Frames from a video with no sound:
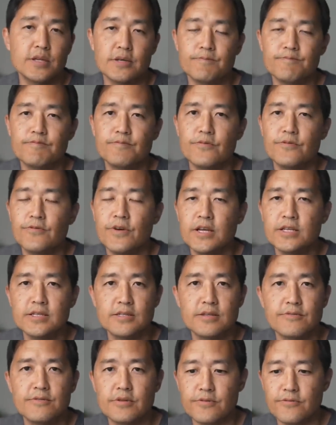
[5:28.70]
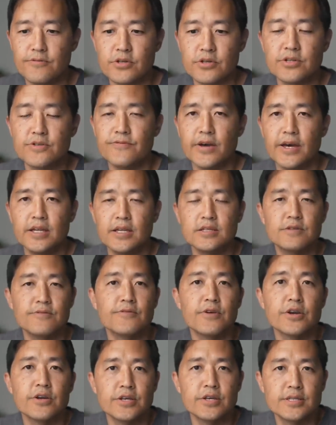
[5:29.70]
funds diversified into
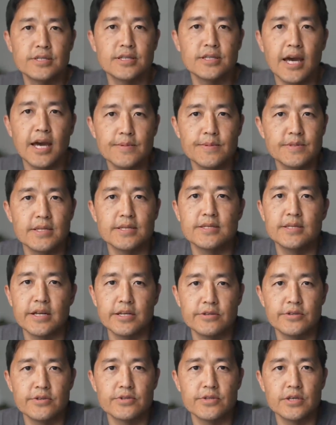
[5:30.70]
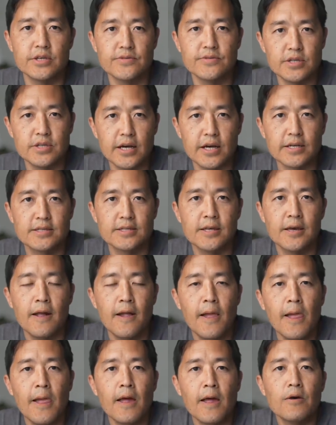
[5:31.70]
various types and sectors of stocks.
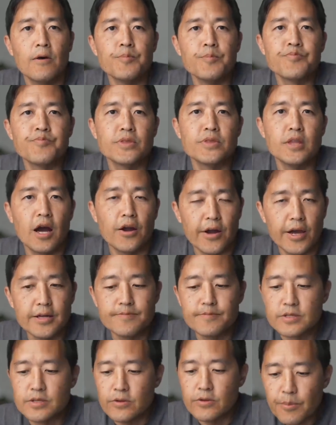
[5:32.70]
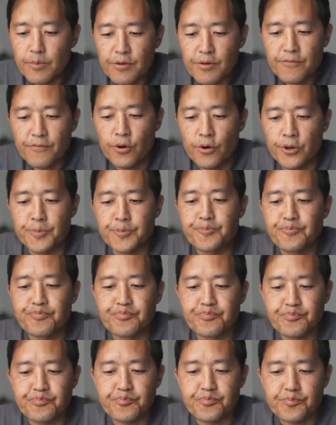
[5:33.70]
All right, so number 4,
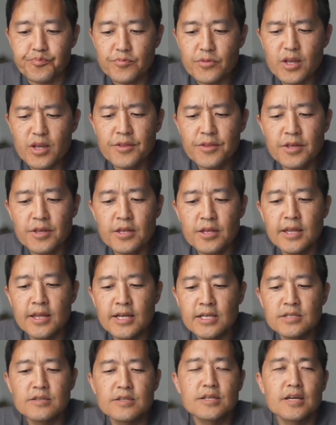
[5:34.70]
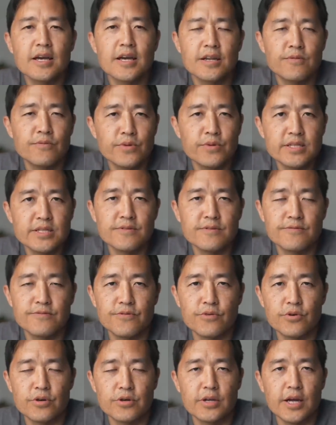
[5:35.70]
the next kind of reason
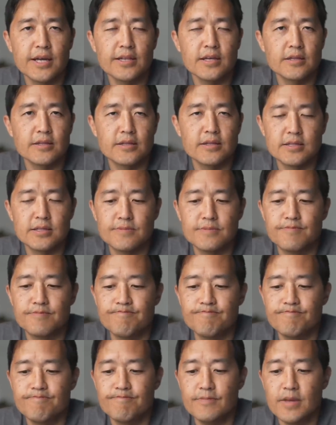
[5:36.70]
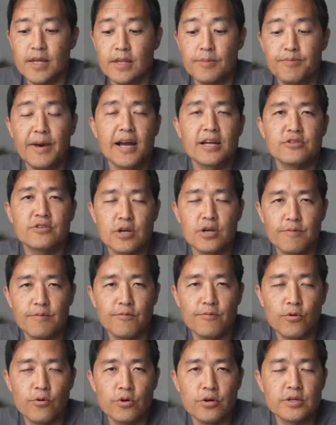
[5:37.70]
for I think this and the backdrop
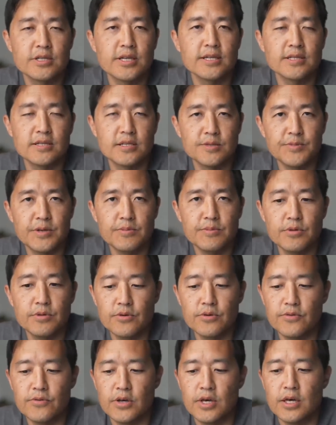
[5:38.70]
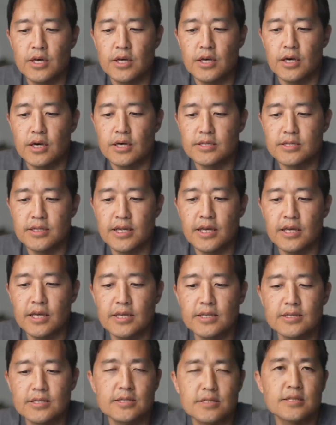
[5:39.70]
for Tesla's big move today
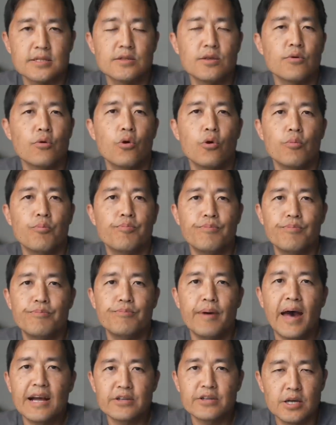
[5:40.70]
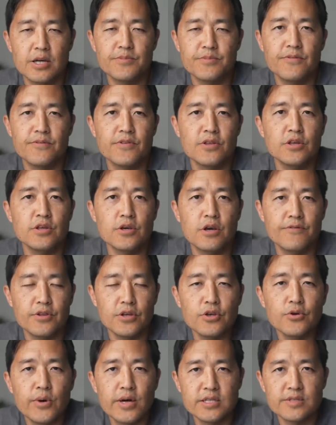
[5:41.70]
is just the whole backdrop of the
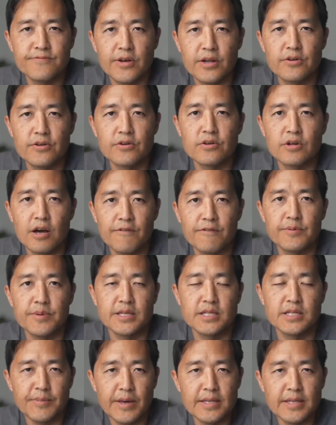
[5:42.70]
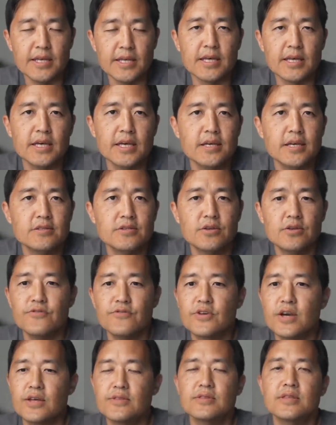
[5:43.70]
U.S. federal government spending. So you've
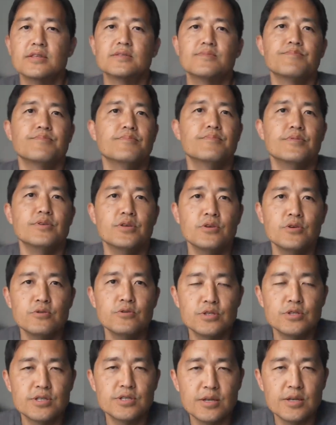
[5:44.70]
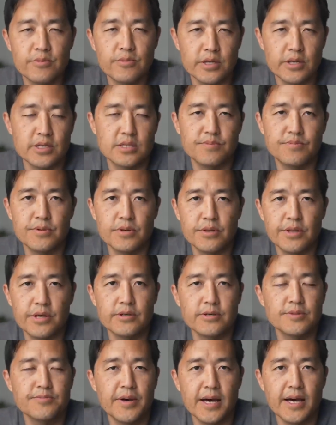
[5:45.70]
got this huge stimulus bill that
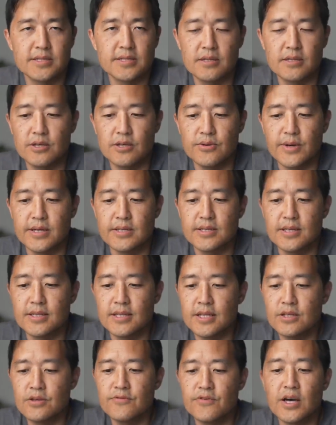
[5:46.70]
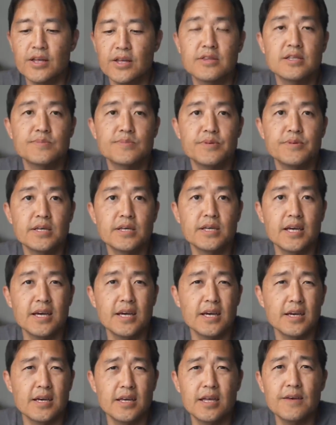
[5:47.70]
was passed in the U.S., and then you've got this big
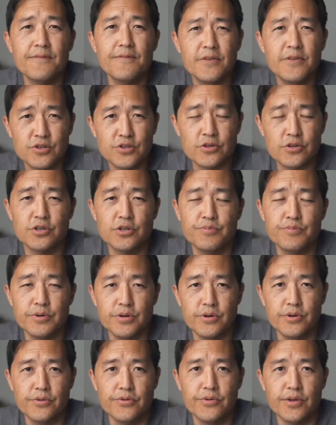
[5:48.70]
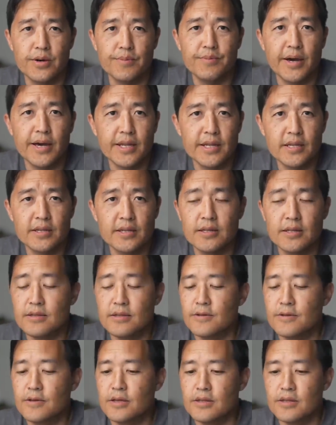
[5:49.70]
infrastructure bill that Biden and
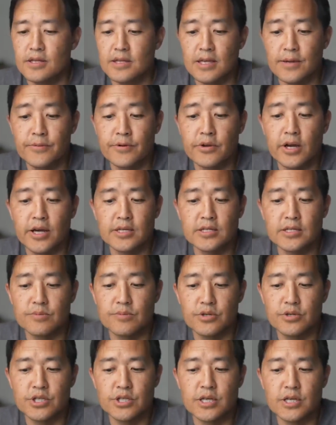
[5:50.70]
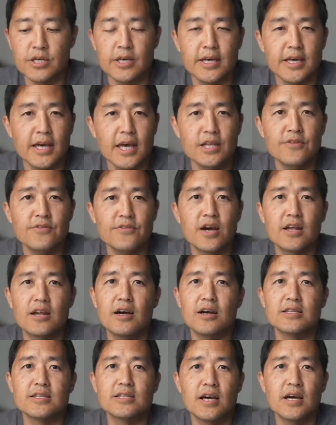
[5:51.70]
the Democrats are pushing, and you've got
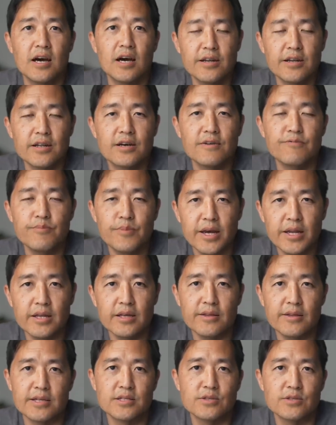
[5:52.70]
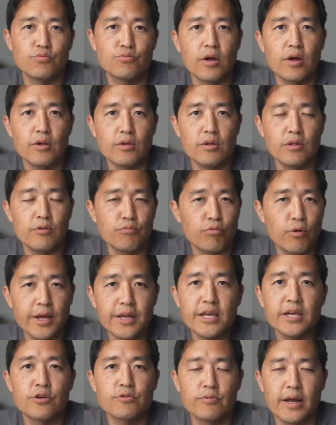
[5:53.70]
a ton of money that's
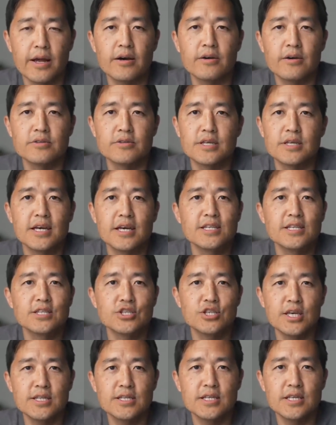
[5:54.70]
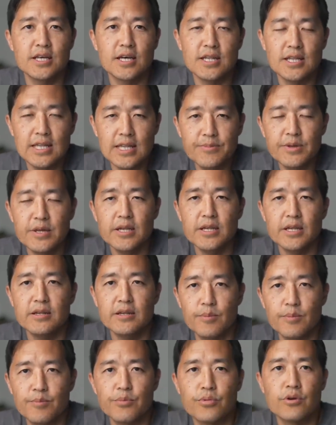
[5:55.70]
running around chasing a limited
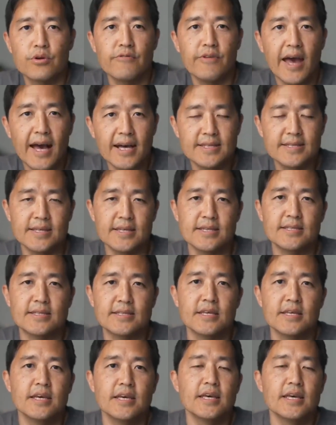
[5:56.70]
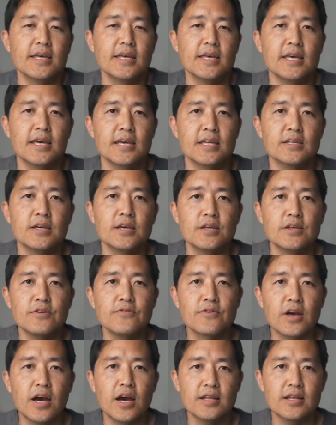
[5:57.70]
number of assets. And
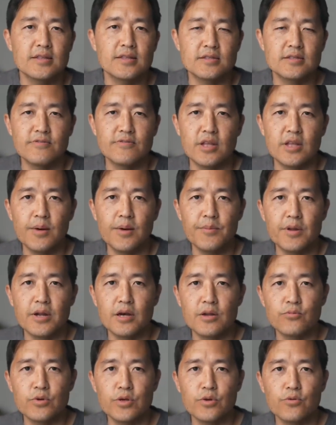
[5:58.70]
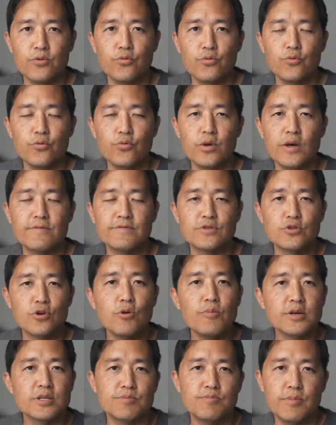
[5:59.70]
you've got this phenomenon where we have so
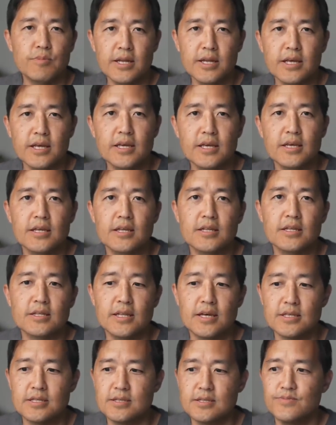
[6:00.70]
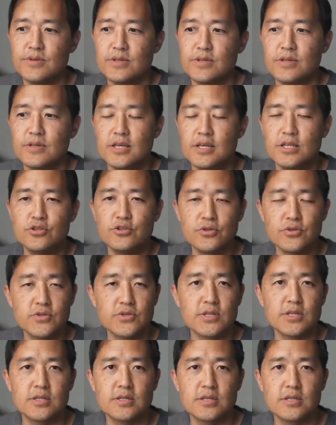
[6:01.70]
much money that's been introduced into the